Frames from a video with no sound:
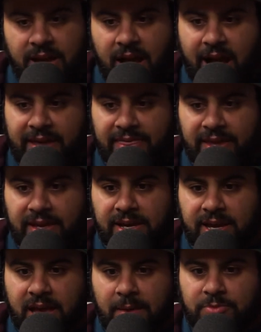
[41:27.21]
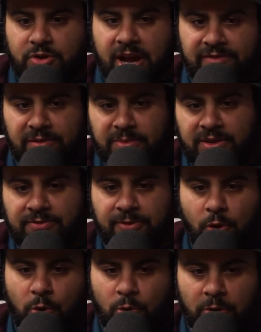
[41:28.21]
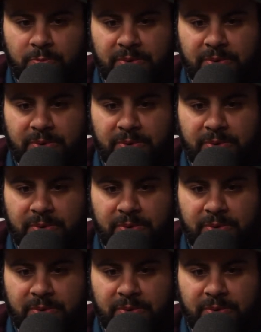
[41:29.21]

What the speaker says: I think it kept driving me forward